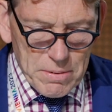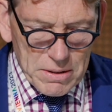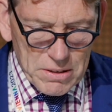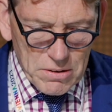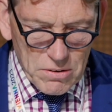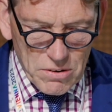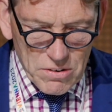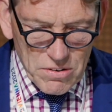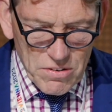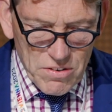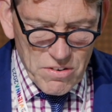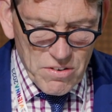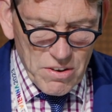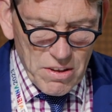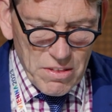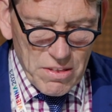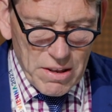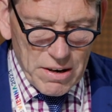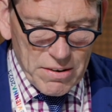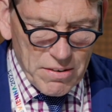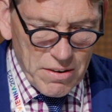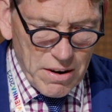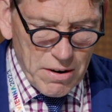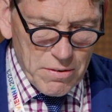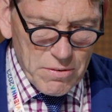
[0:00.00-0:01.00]
but you can see
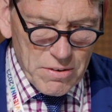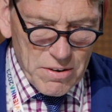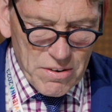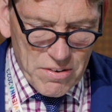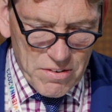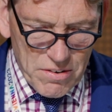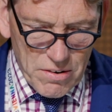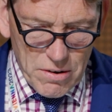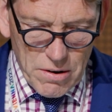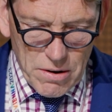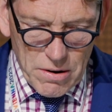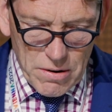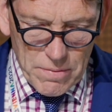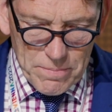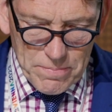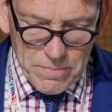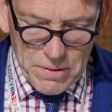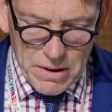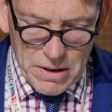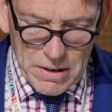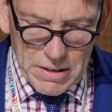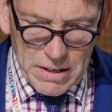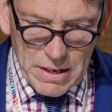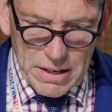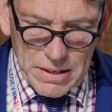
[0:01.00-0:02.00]
that there is
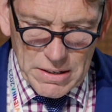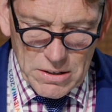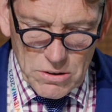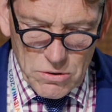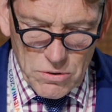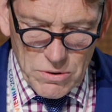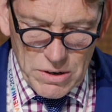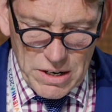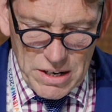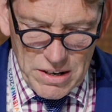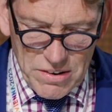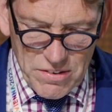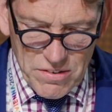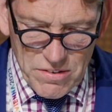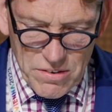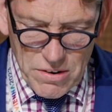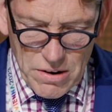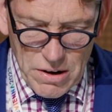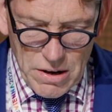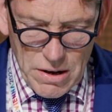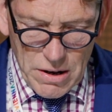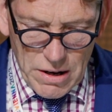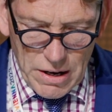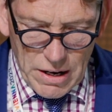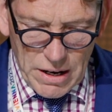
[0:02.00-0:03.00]
an increase
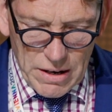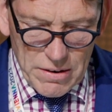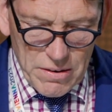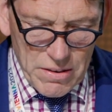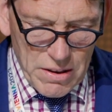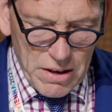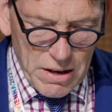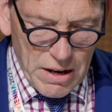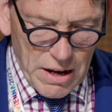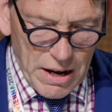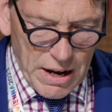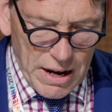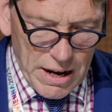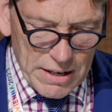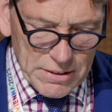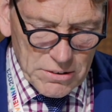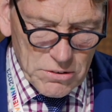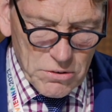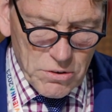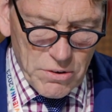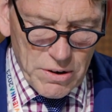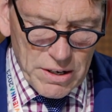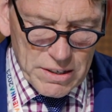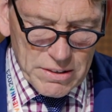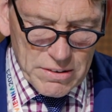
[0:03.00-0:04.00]
in the
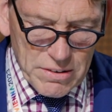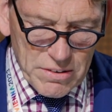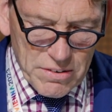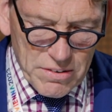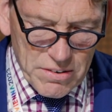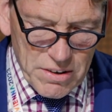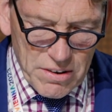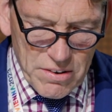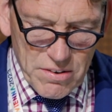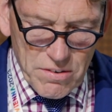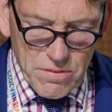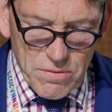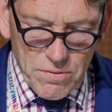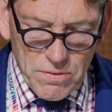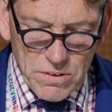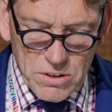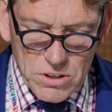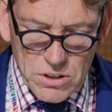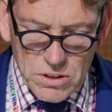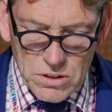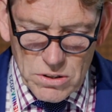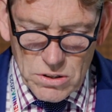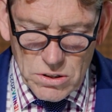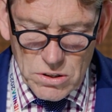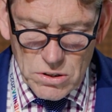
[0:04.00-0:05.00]
uncorrected distant
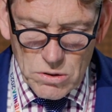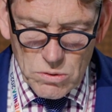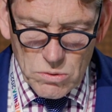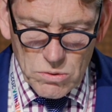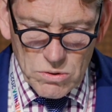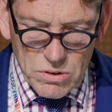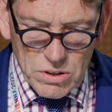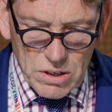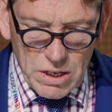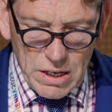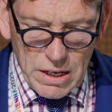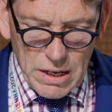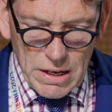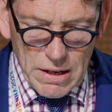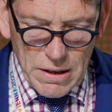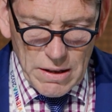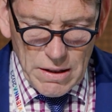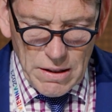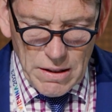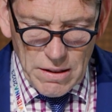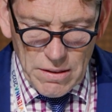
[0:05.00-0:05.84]
visual acuity.